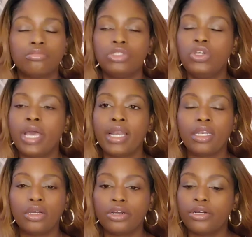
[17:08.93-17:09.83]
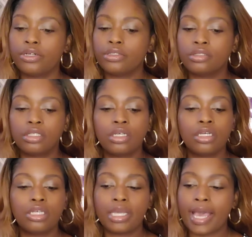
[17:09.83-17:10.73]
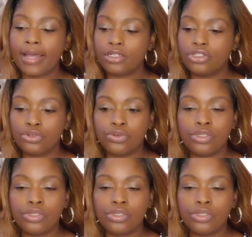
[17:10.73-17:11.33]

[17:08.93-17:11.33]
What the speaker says: you got to learn, you got to do.